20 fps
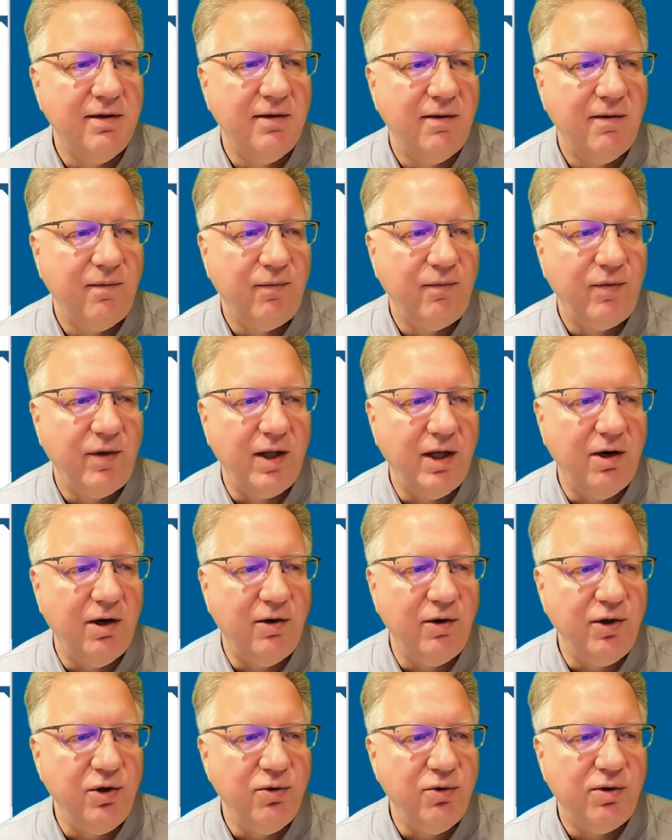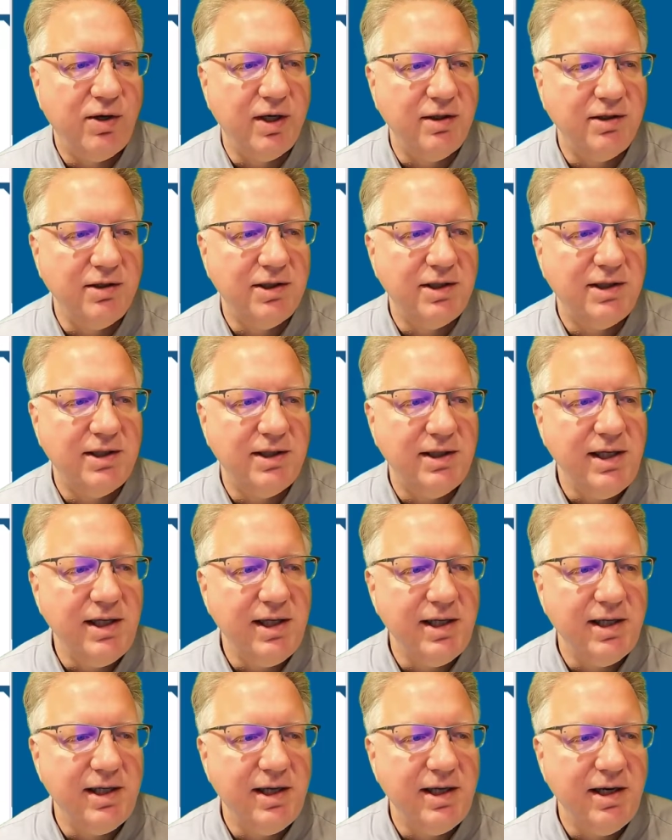You can
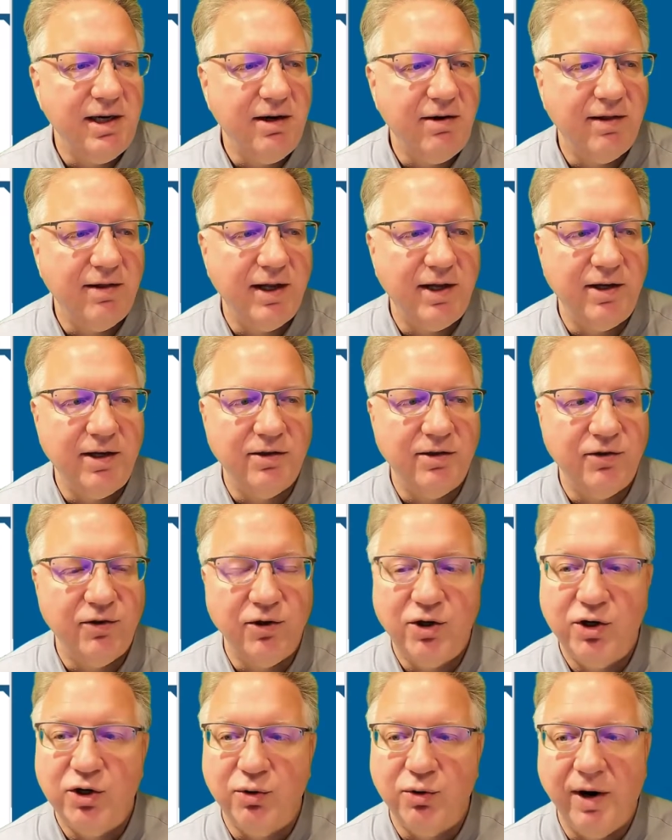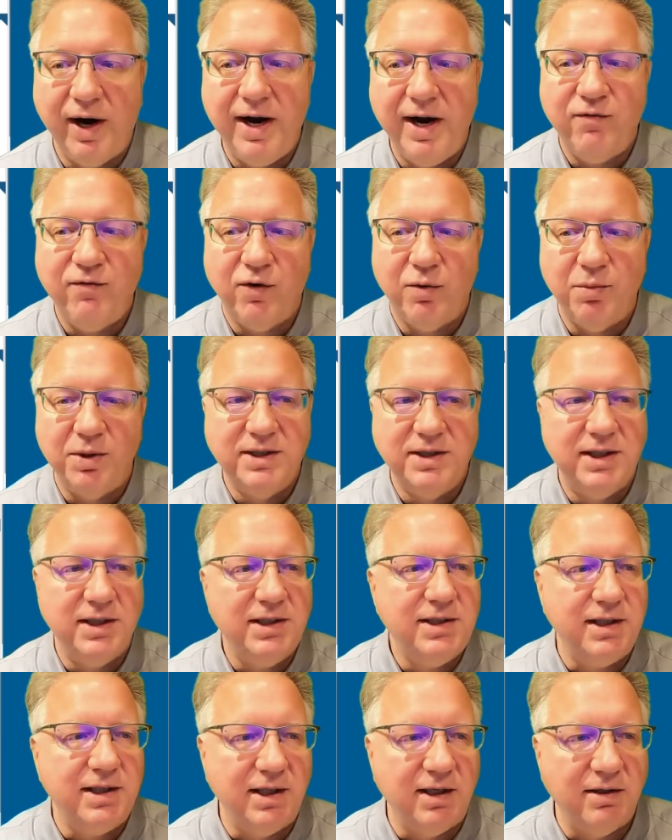see here that you can do create from
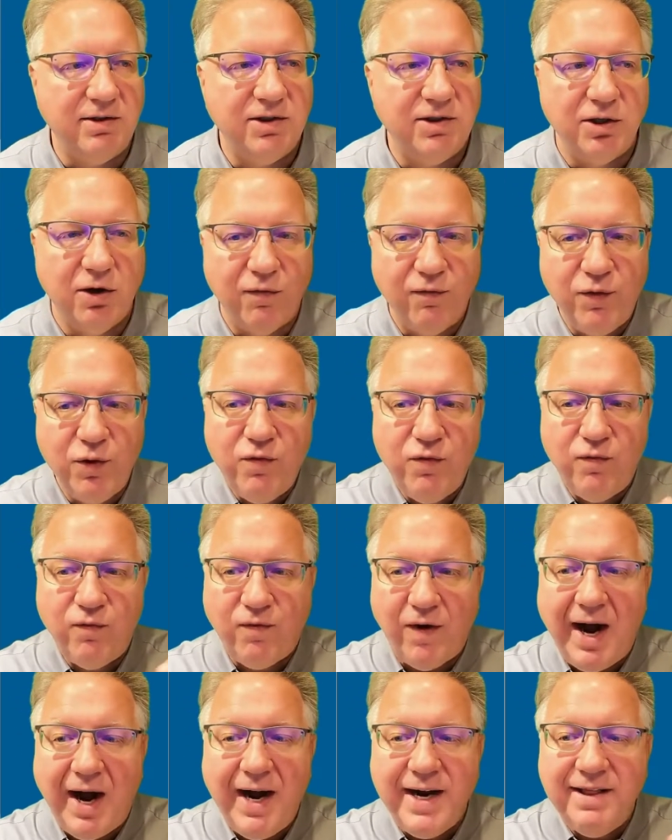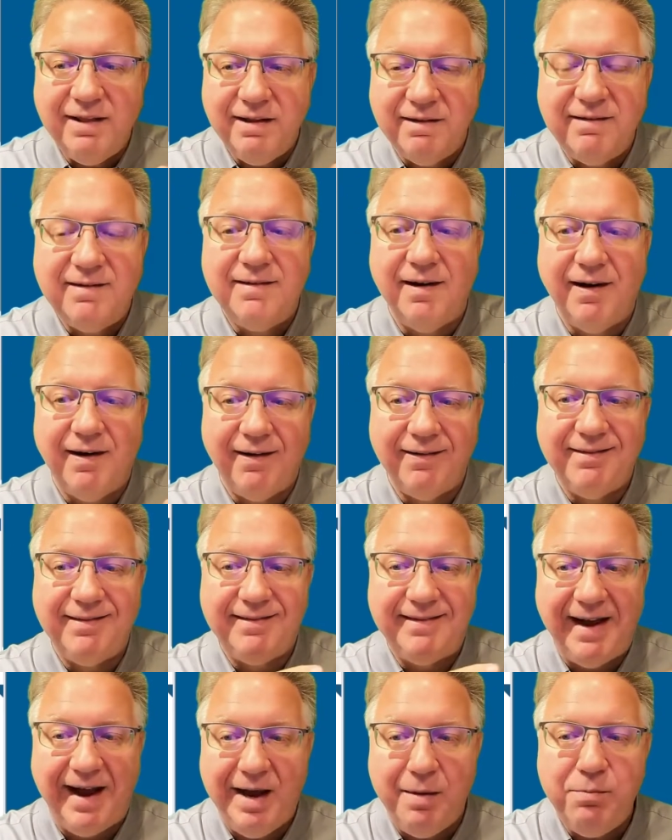existing. So if you find this
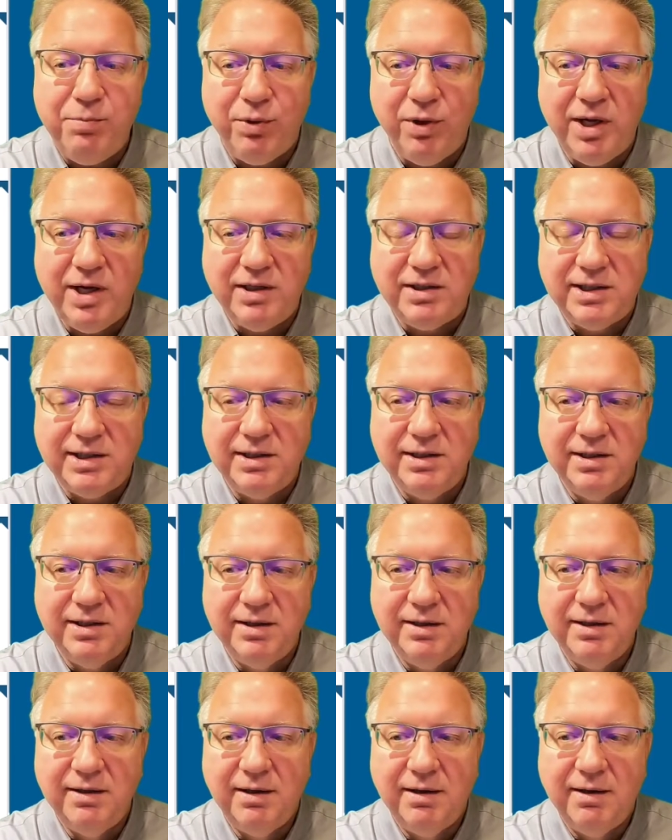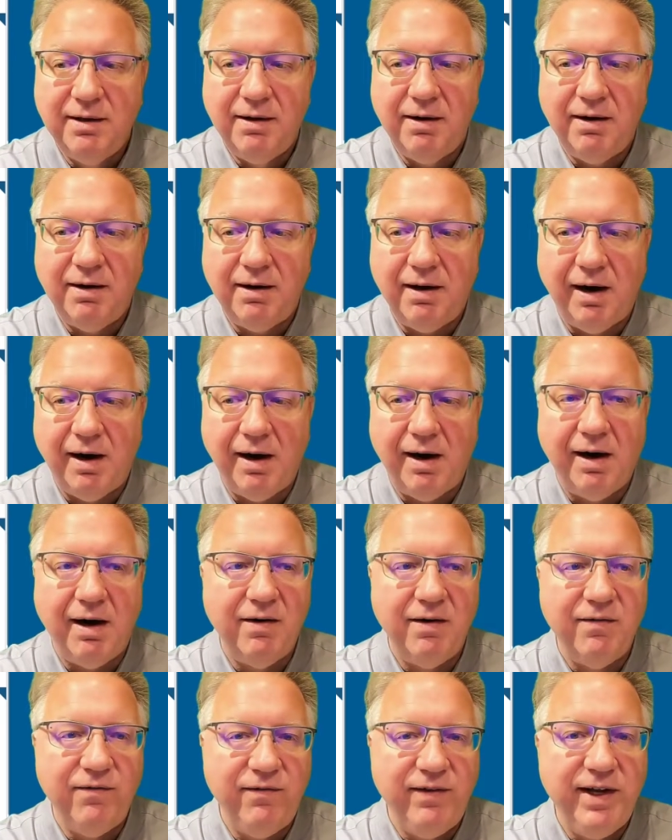template on
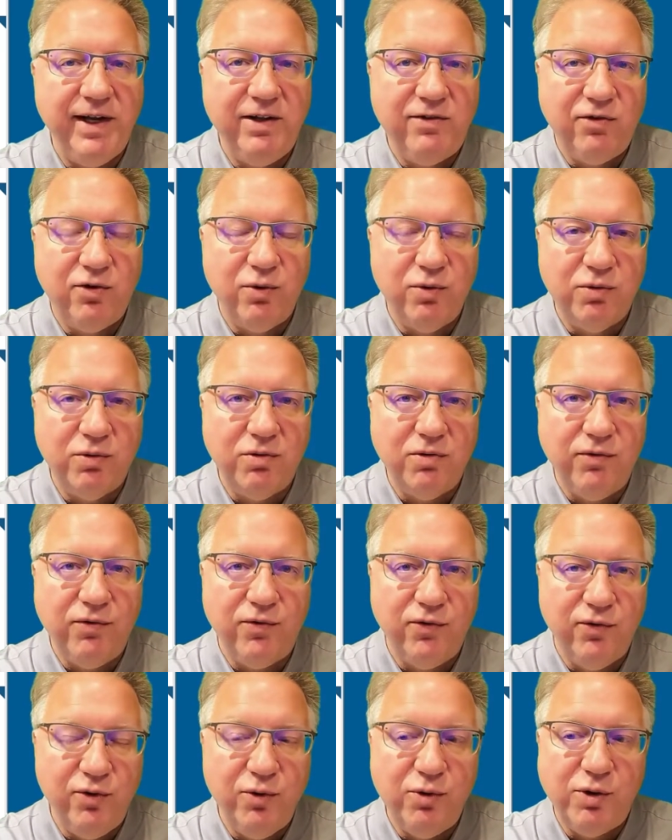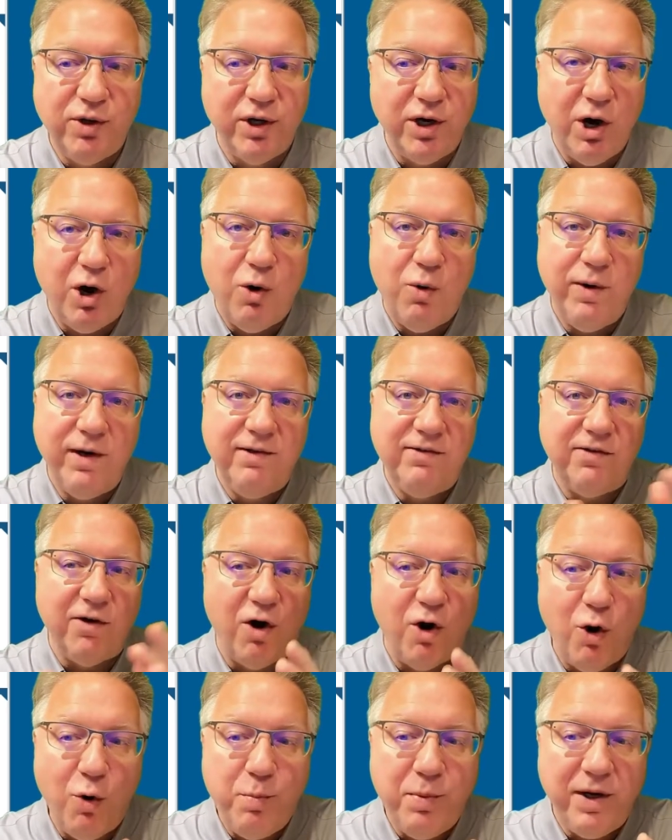vtools, you can always
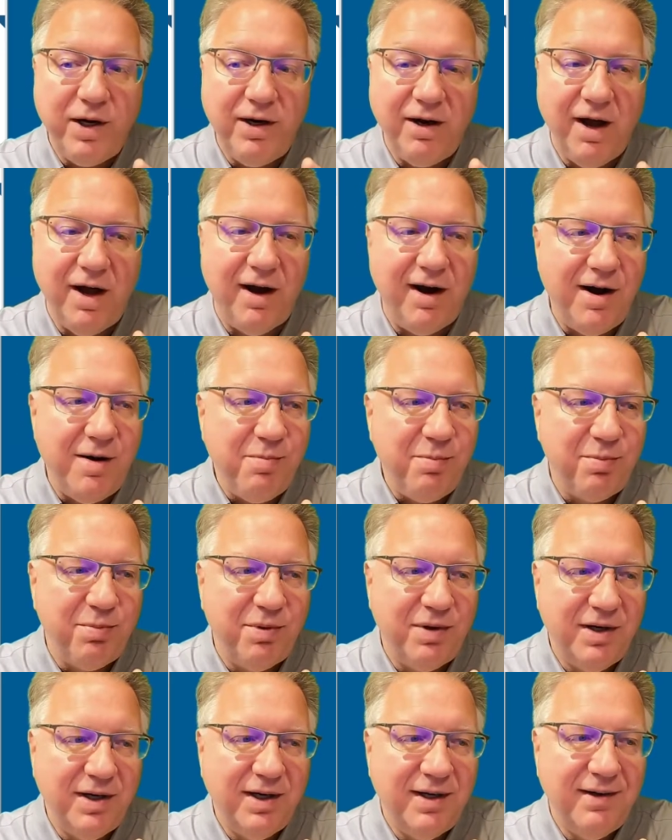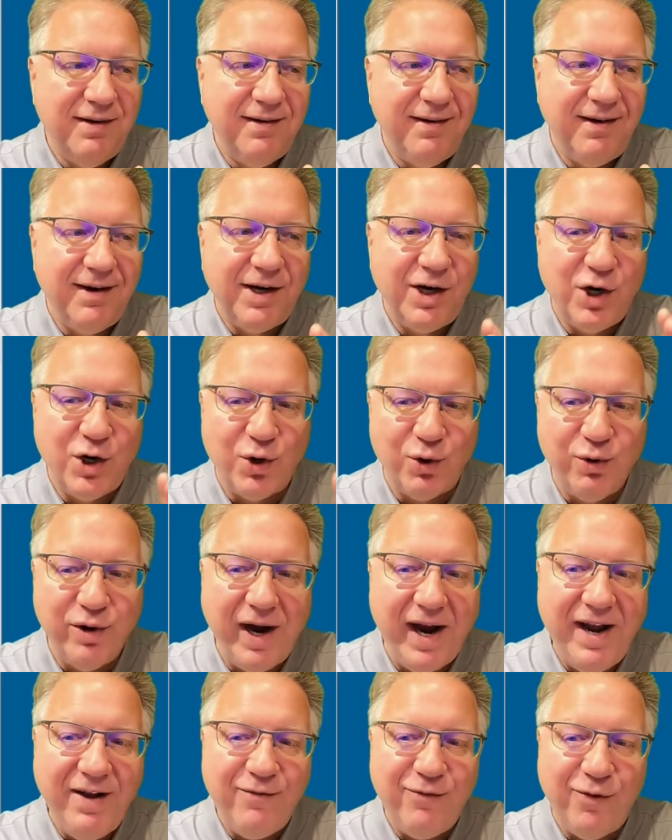open it up,
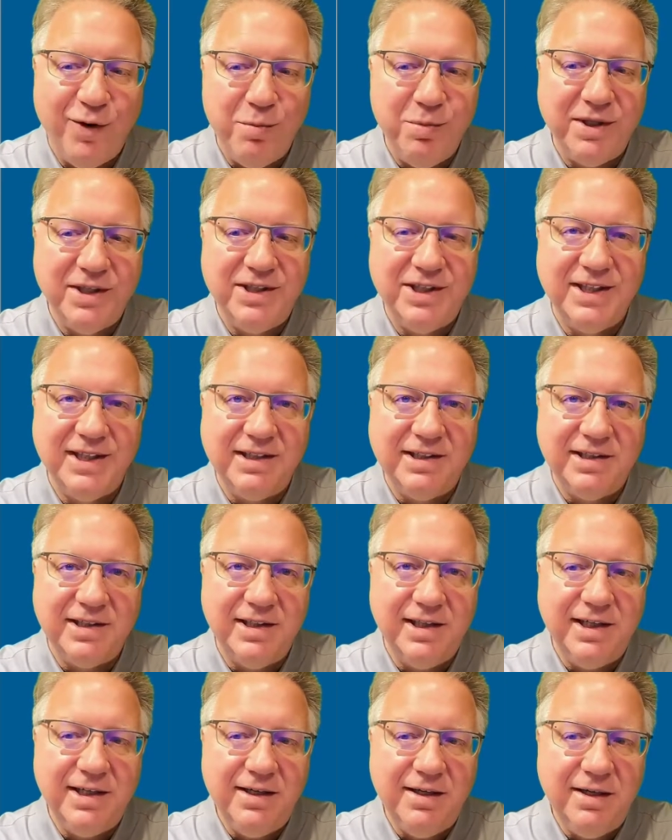create from existing,